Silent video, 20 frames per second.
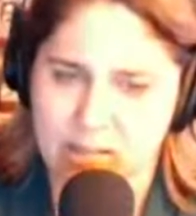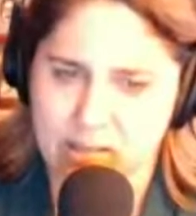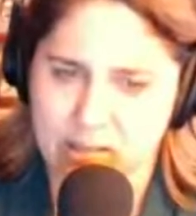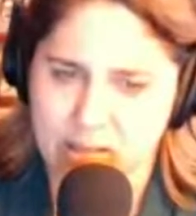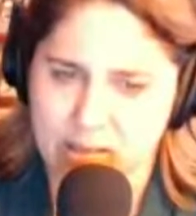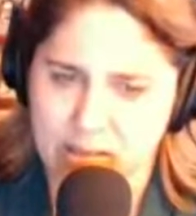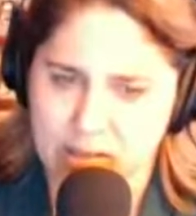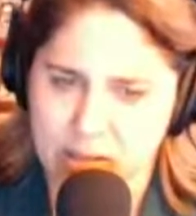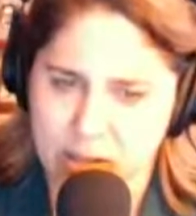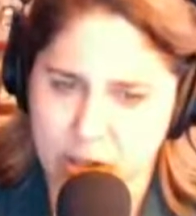
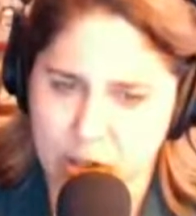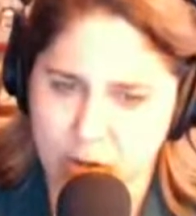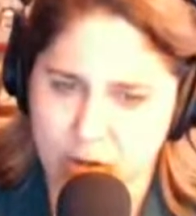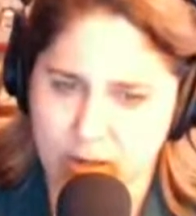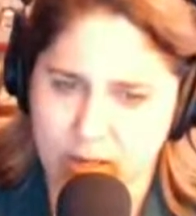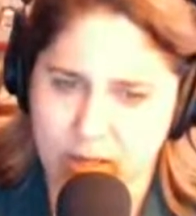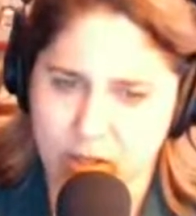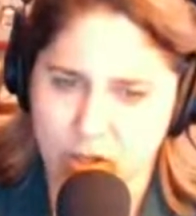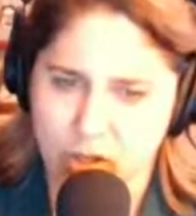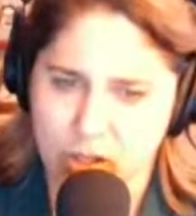security
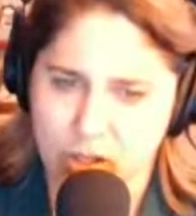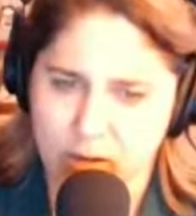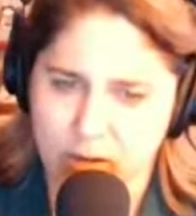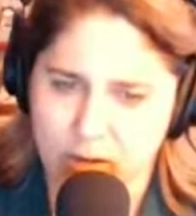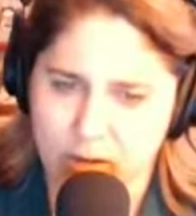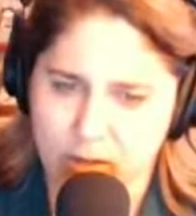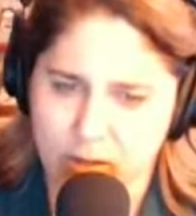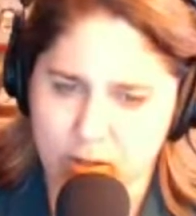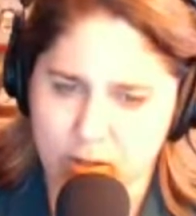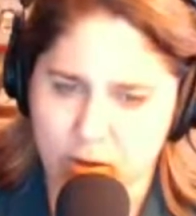engineering,
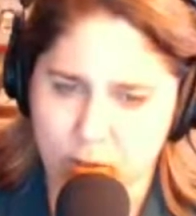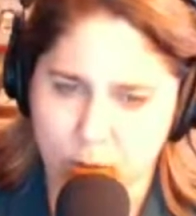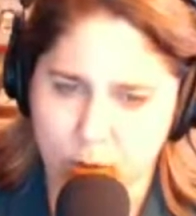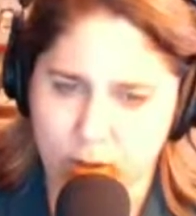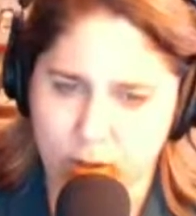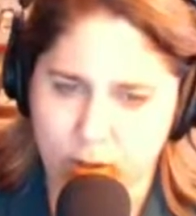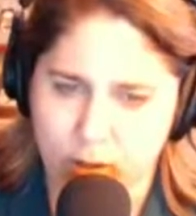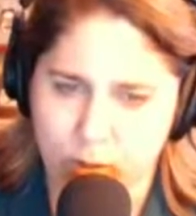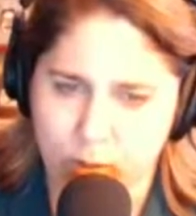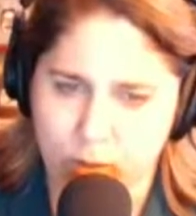software
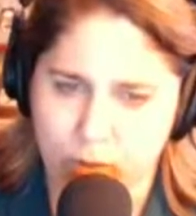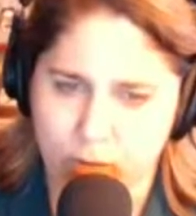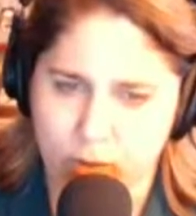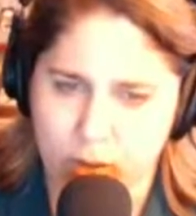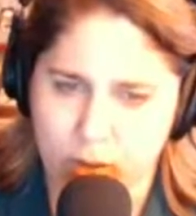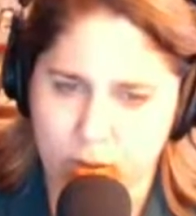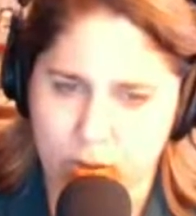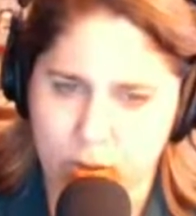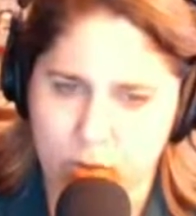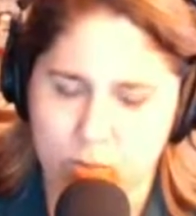code
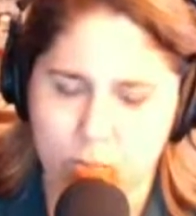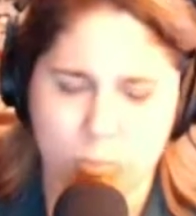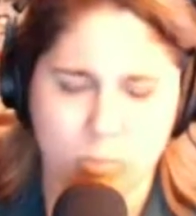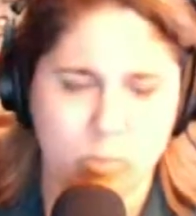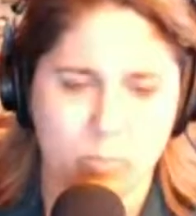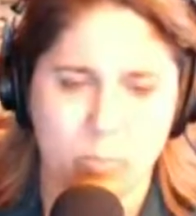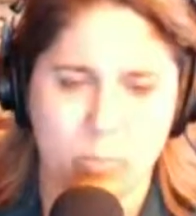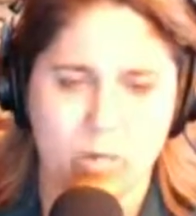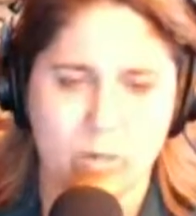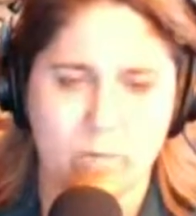reviews,
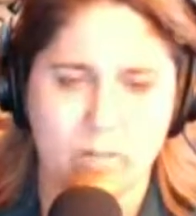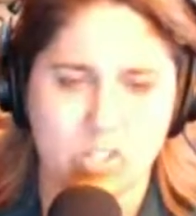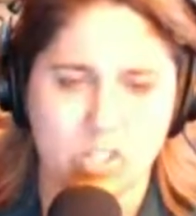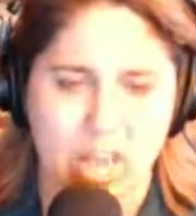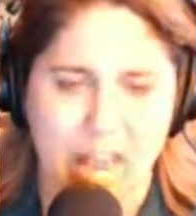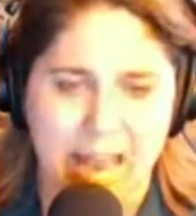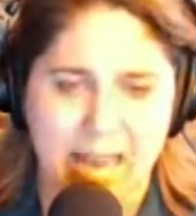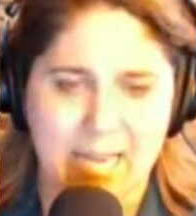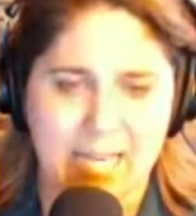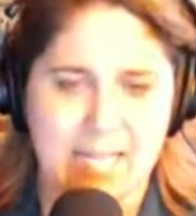pretty much
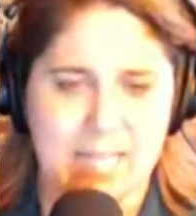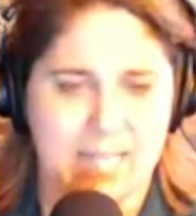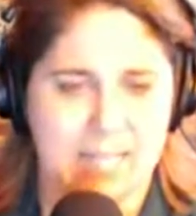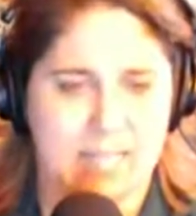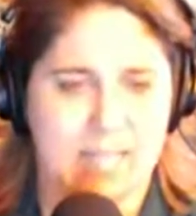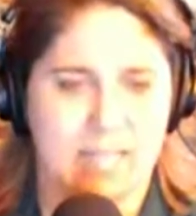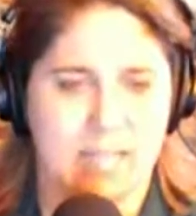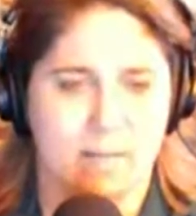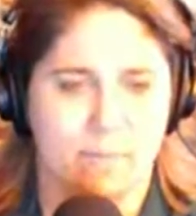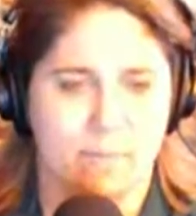
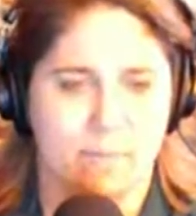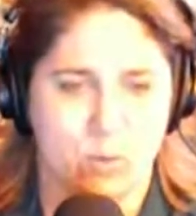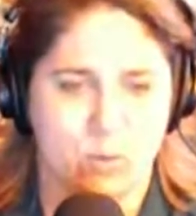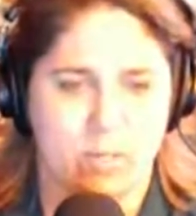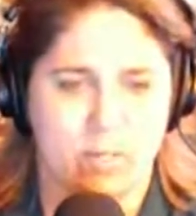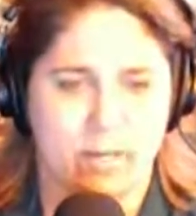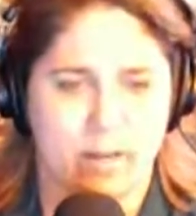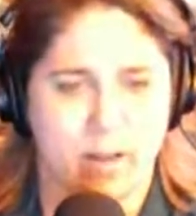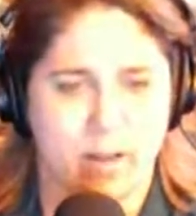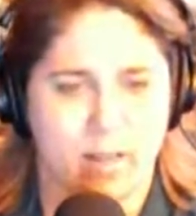anything if you need a
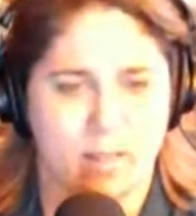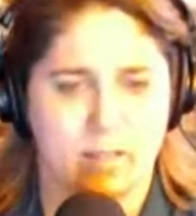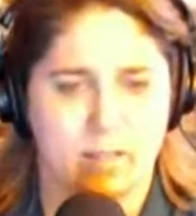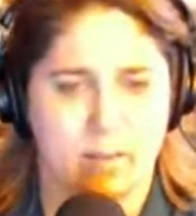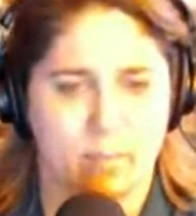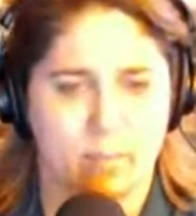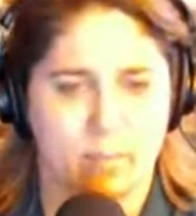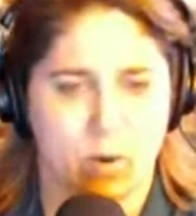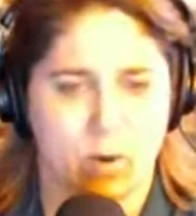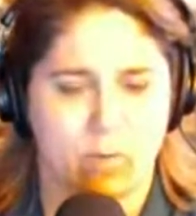concept
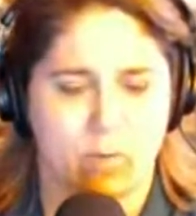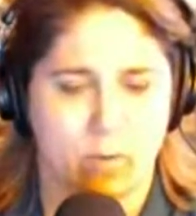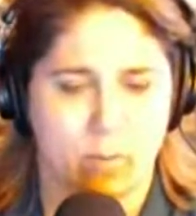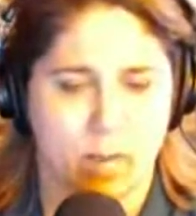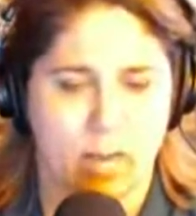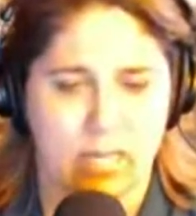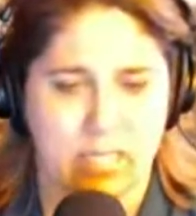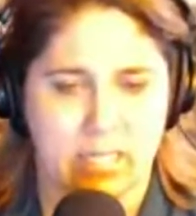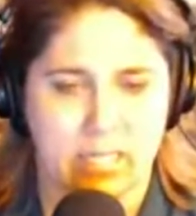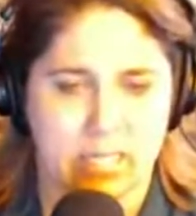brought from
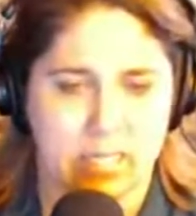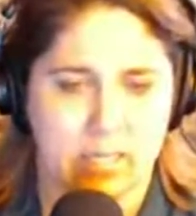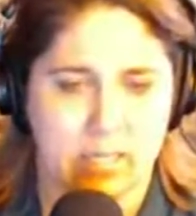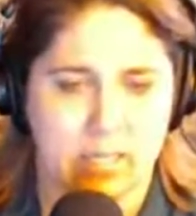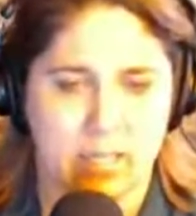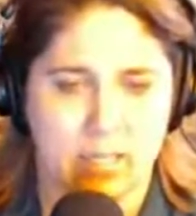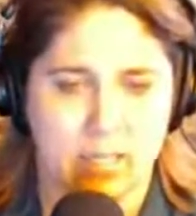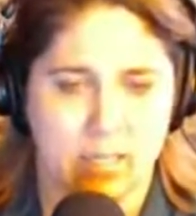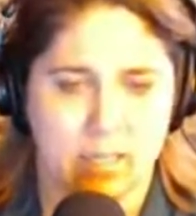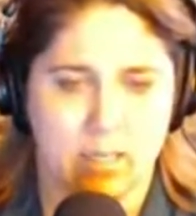idea
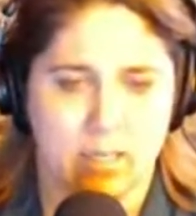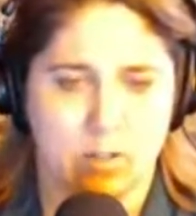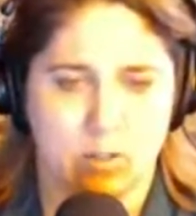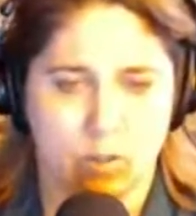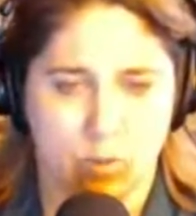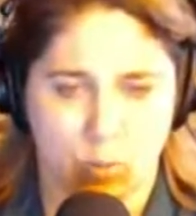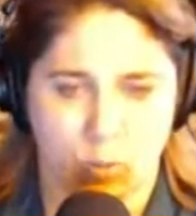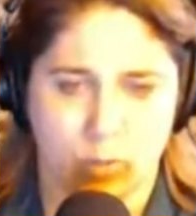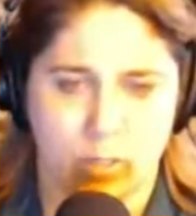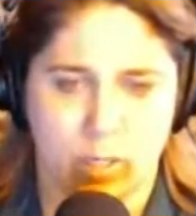to
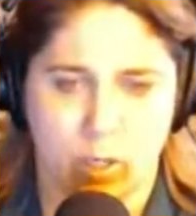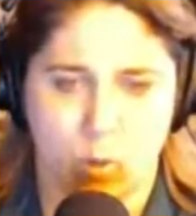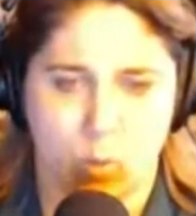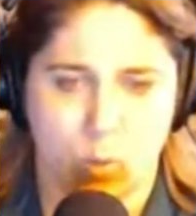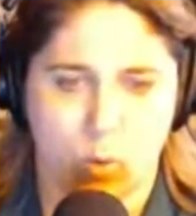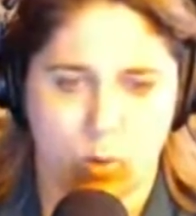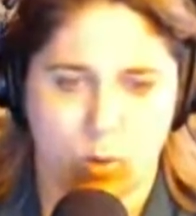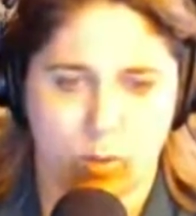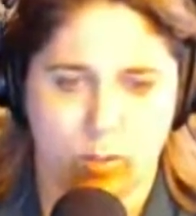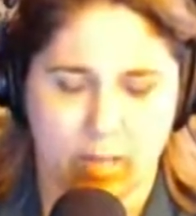real
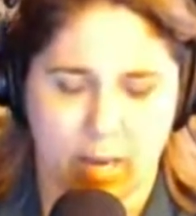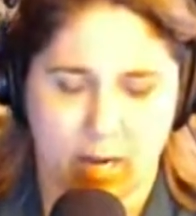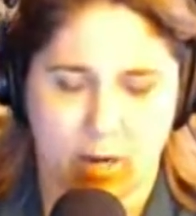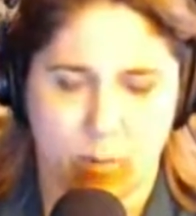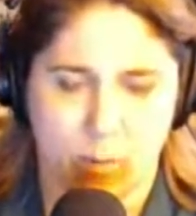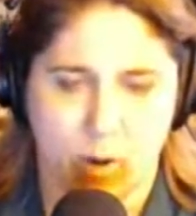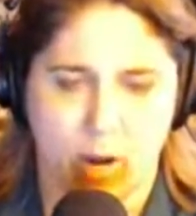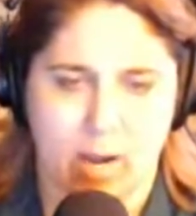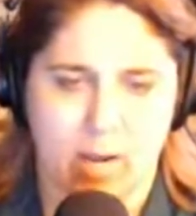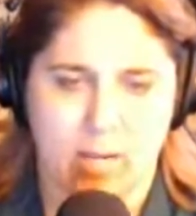world
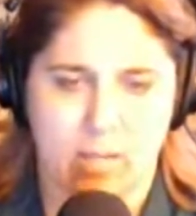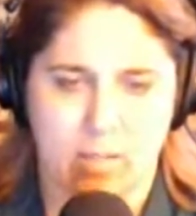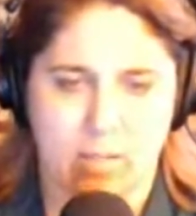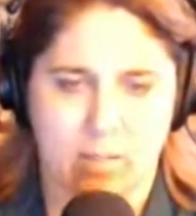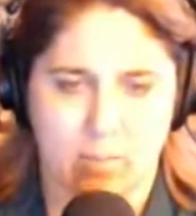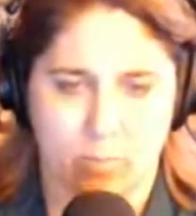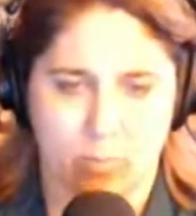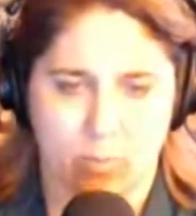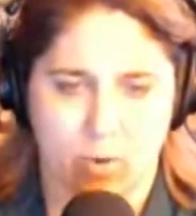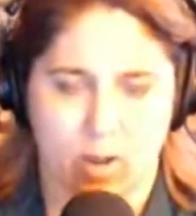enterprise
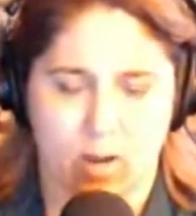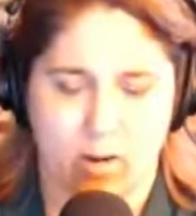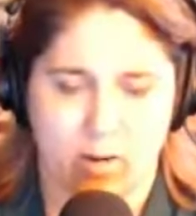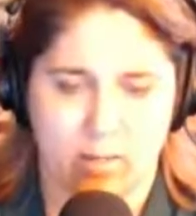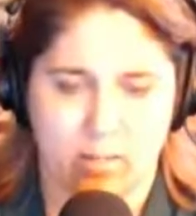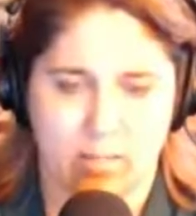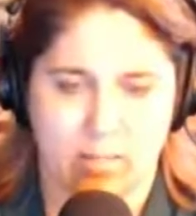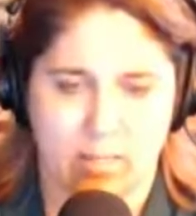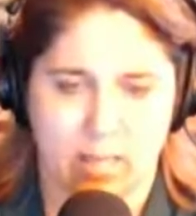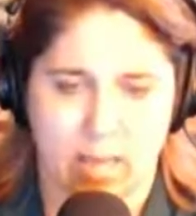product at
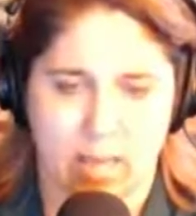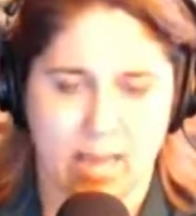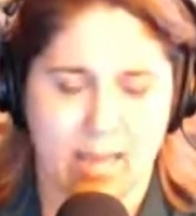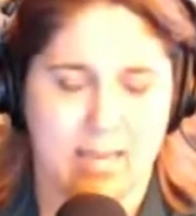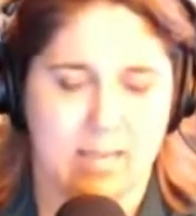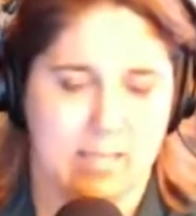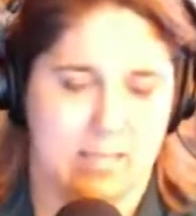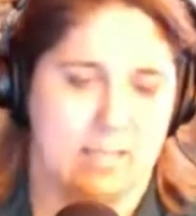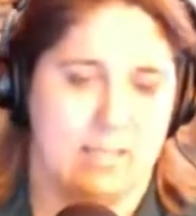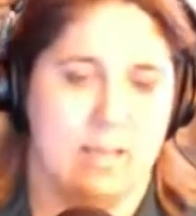the
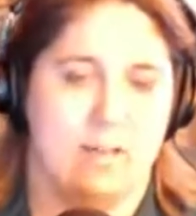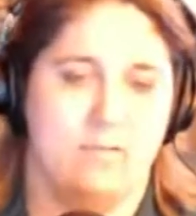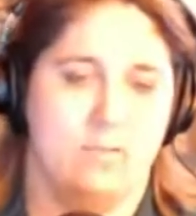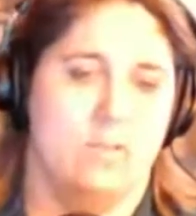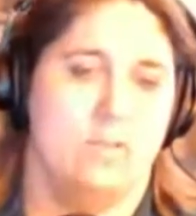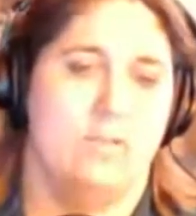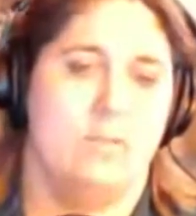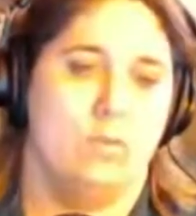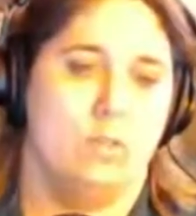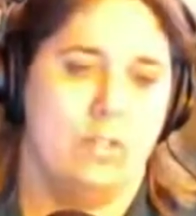highest level.
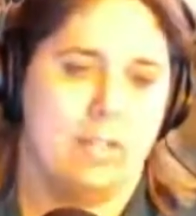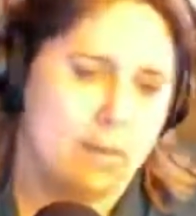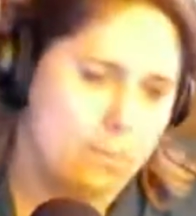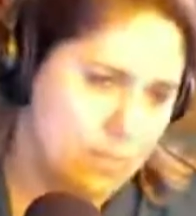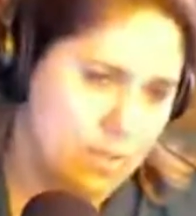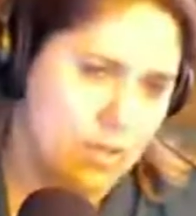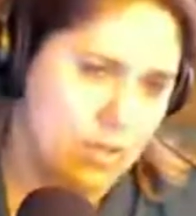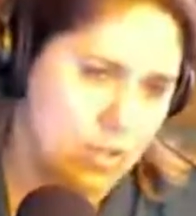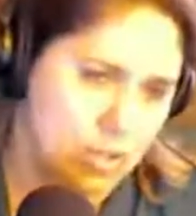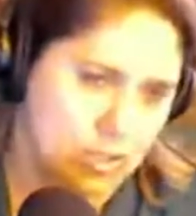Would that be
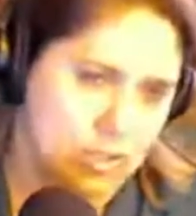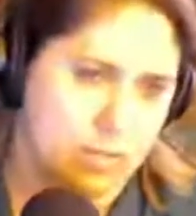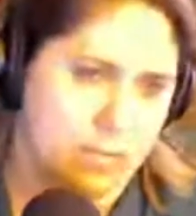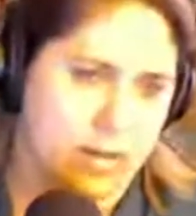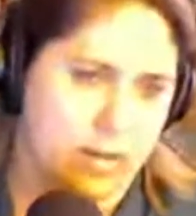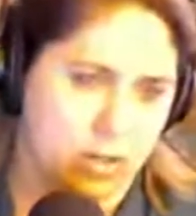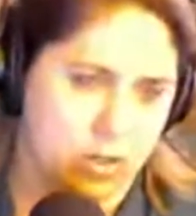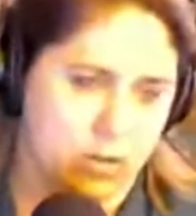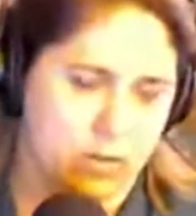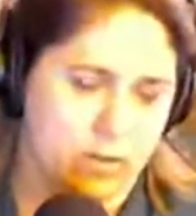just about
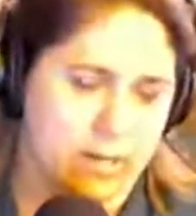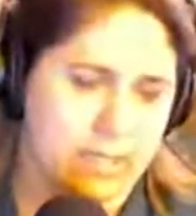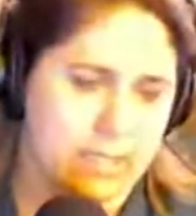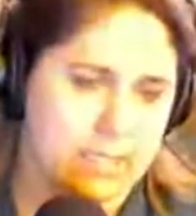correct?